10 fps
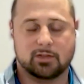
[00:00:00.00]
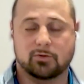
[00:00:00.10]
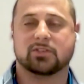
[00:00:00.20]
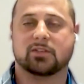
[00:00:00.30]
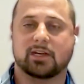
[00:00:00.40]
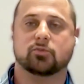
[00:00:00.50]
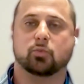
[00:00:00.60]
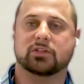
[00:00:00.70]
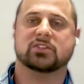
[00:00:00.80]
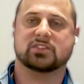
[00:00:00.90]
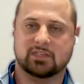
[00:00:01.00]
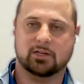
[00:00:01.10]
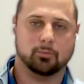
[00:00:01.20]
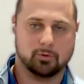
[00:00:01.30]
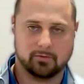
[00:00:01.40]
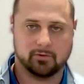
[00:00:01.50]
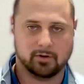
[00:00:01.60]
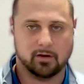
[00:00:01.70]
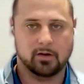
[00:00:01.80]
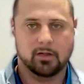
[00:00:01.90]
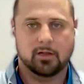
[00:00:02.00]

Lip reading: And those clients will still refer